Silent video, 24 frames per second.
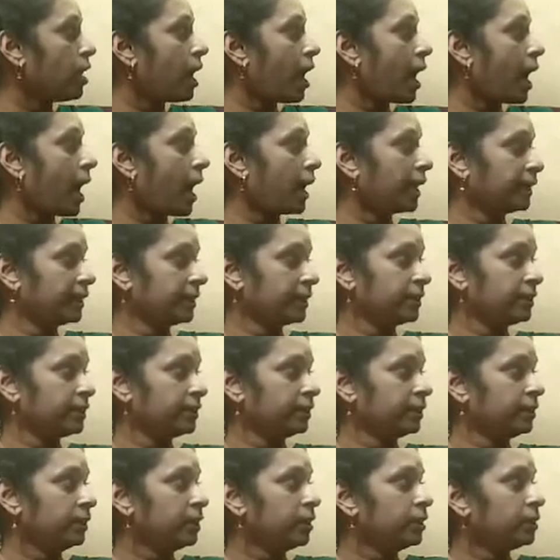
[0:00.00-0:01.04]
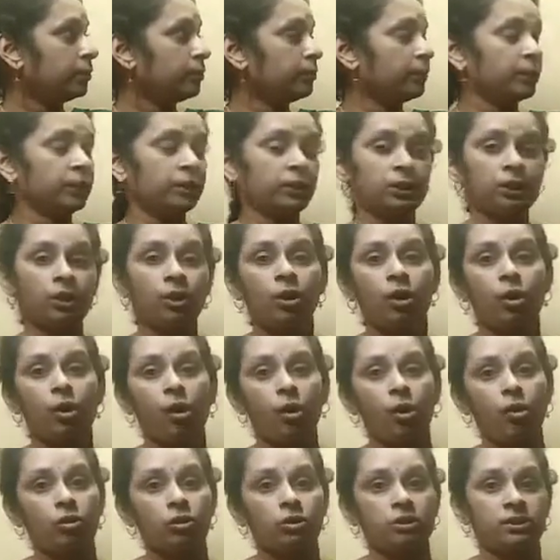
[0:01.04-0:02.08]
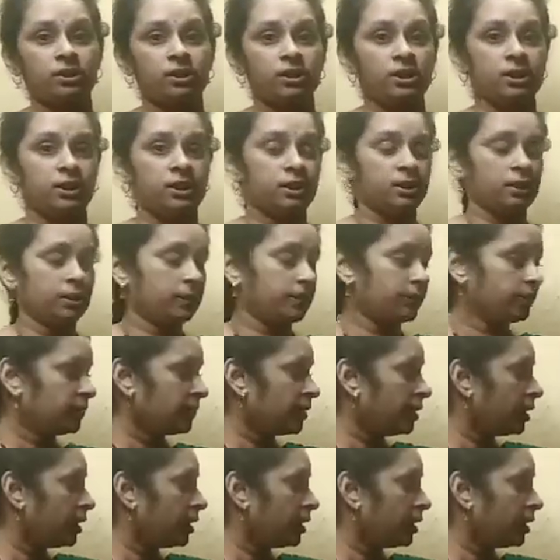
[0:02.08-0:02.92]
iron with oxygen.